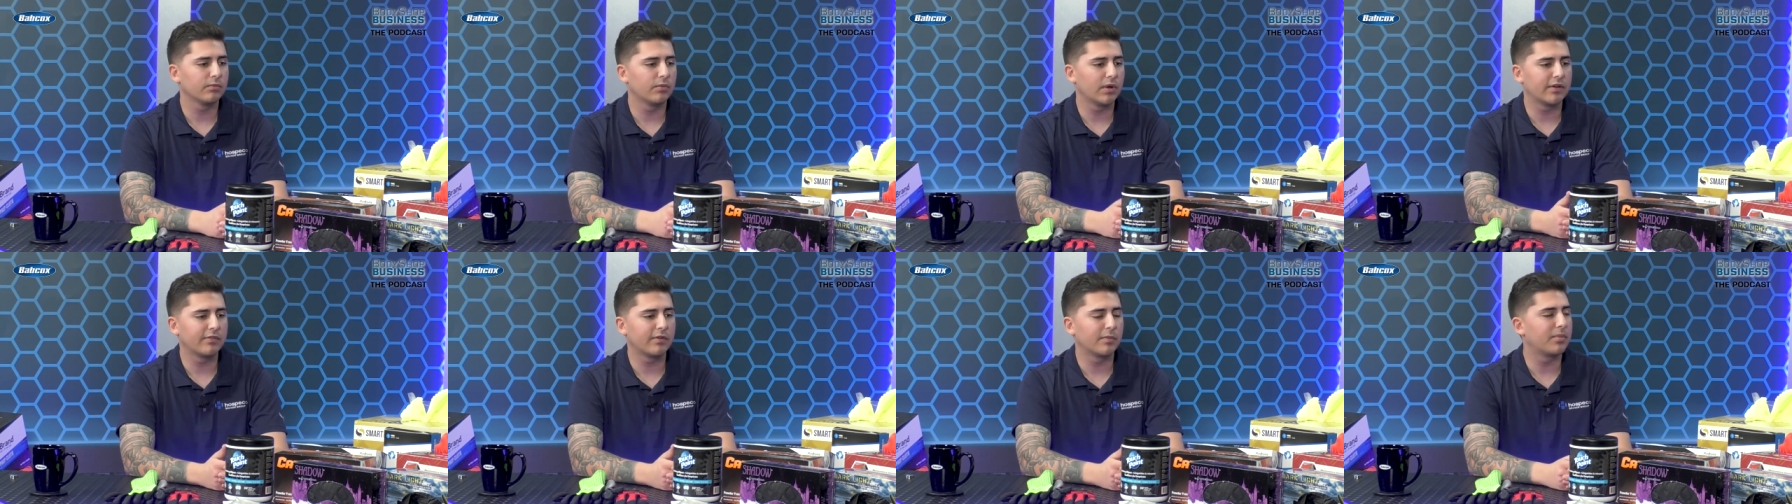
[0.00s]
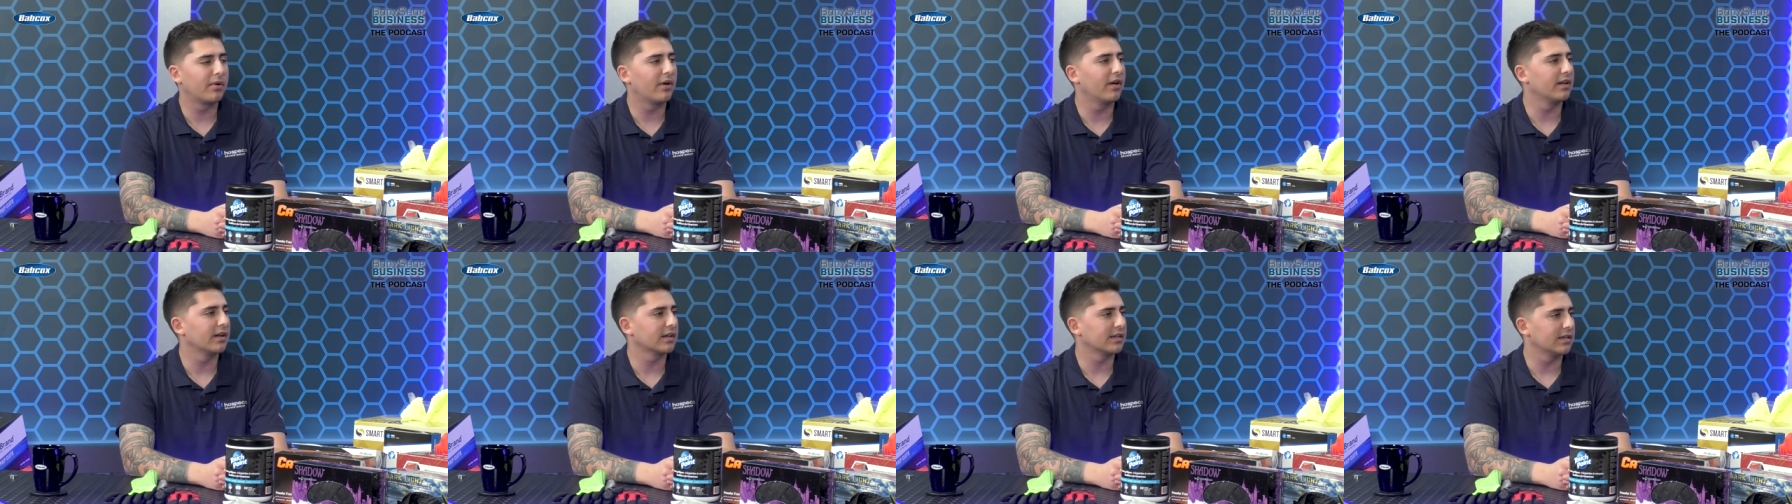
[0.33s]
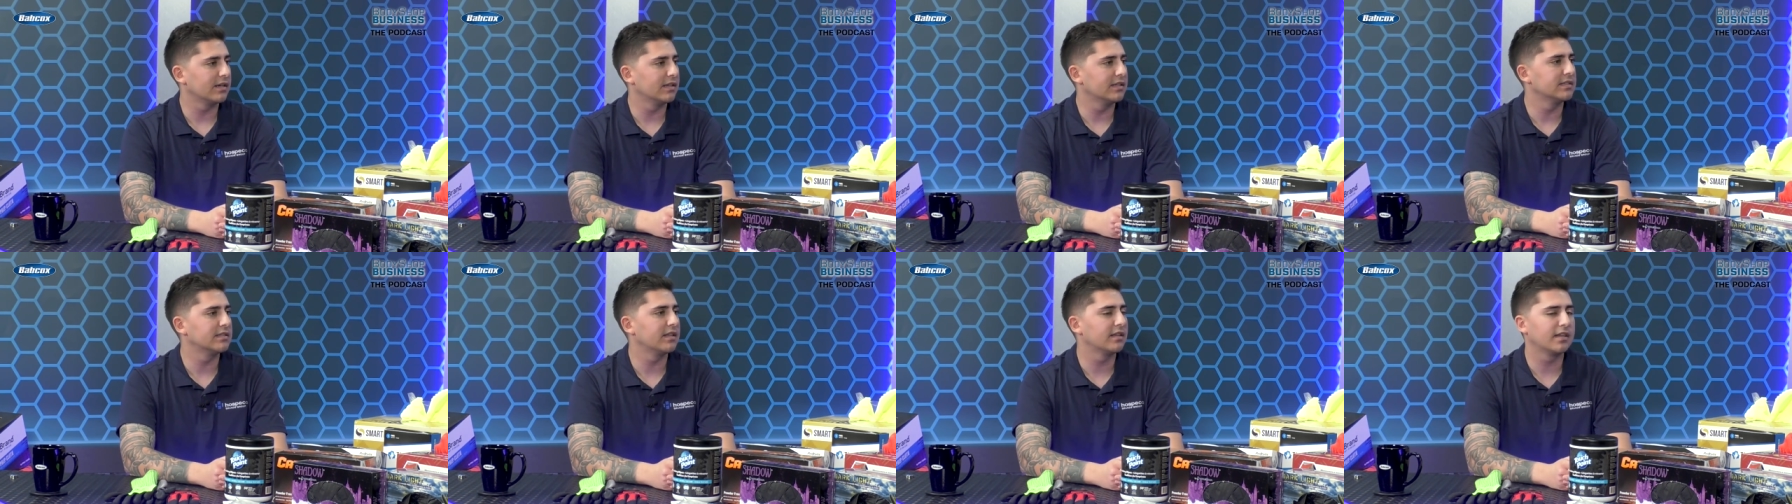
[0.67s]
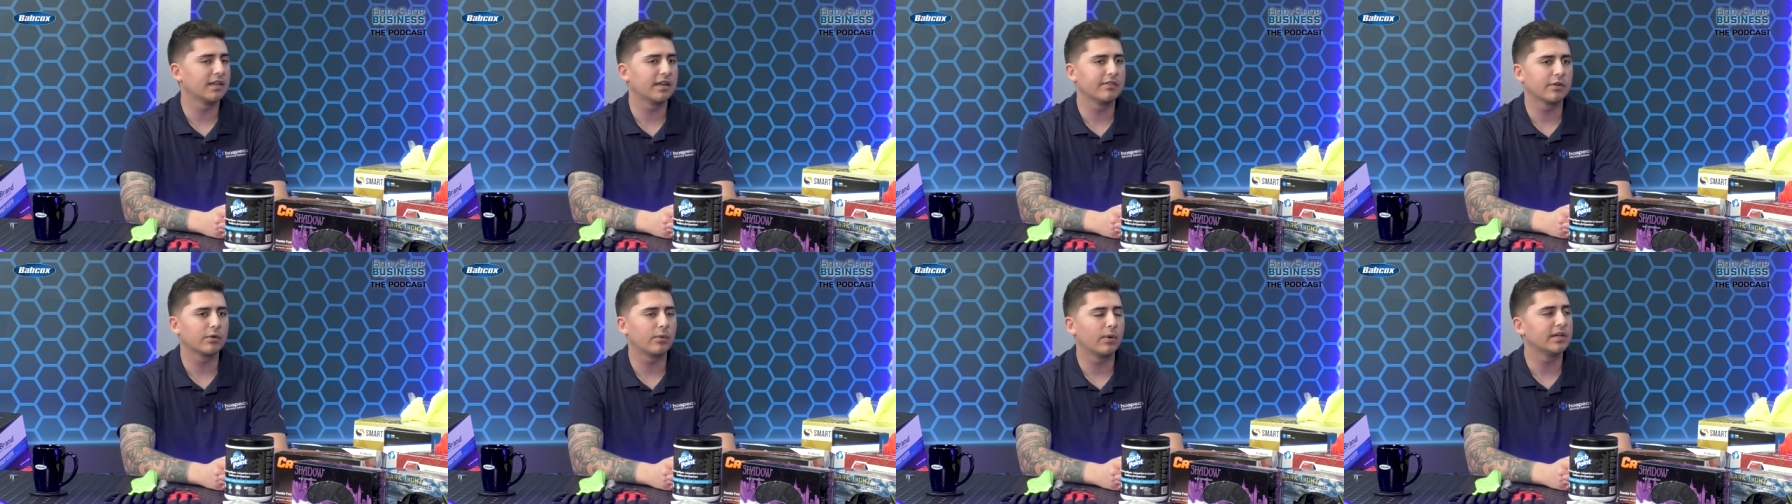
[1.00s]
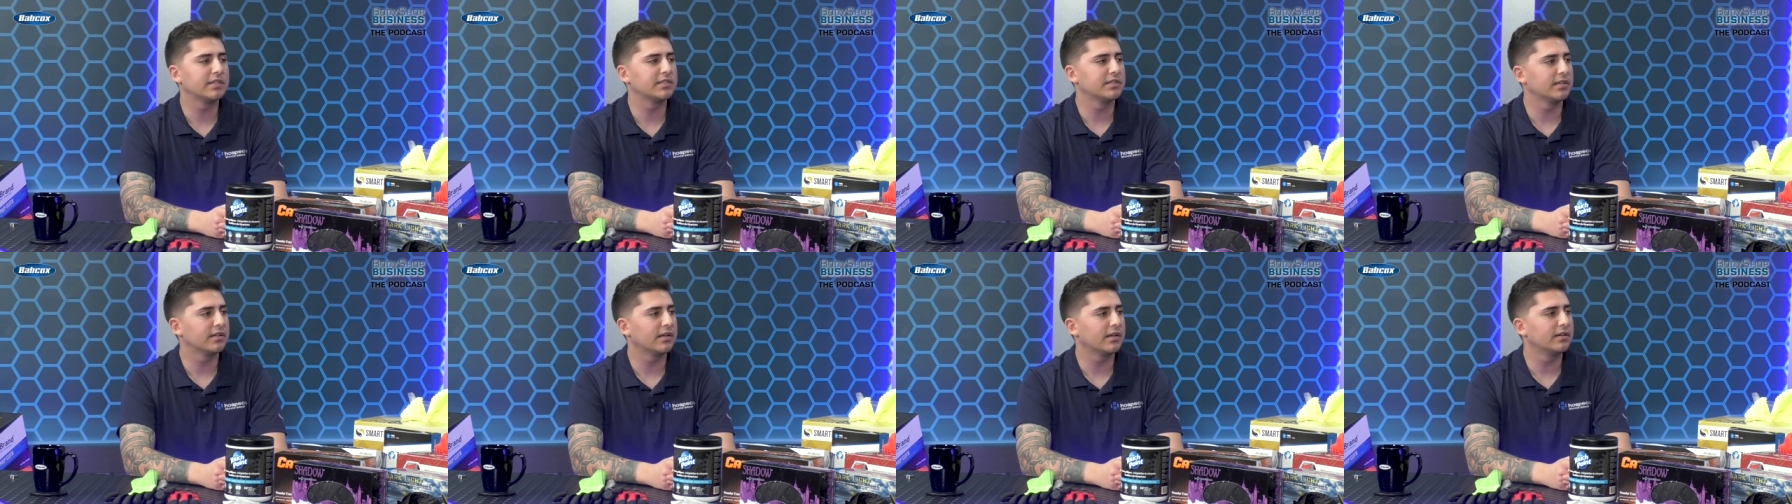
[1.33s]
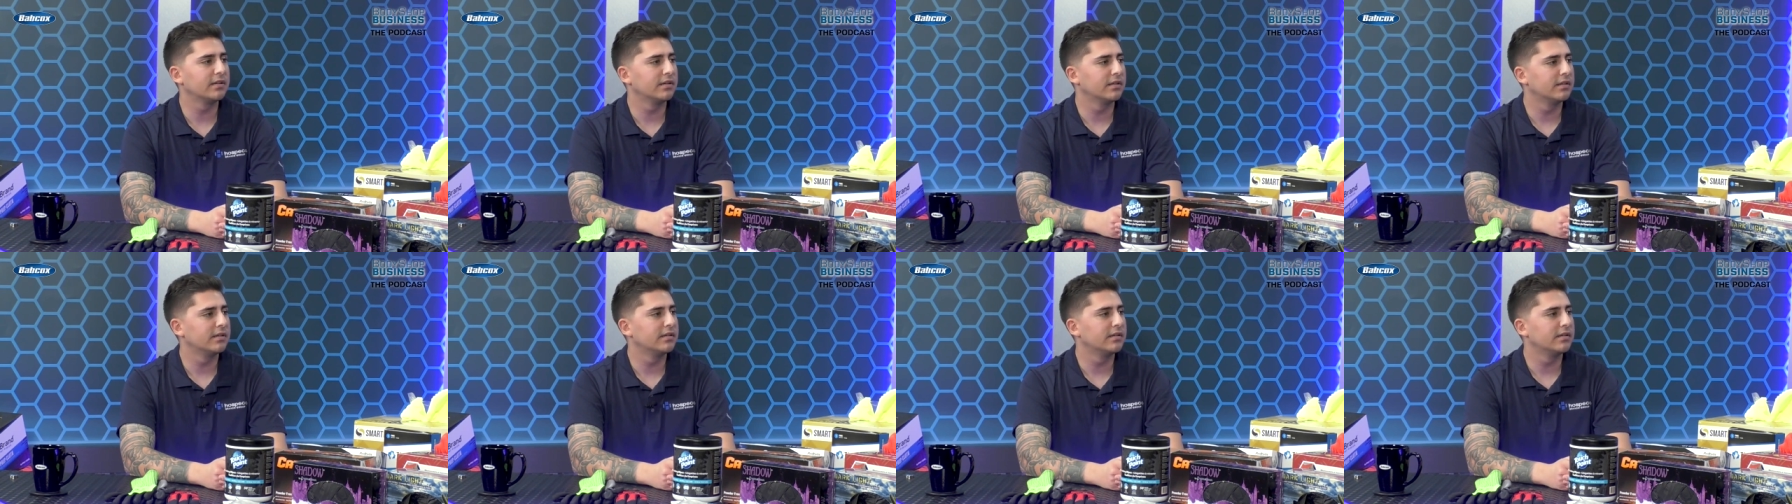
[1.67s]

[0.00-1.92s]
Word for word: whatever product it is that they have a question on.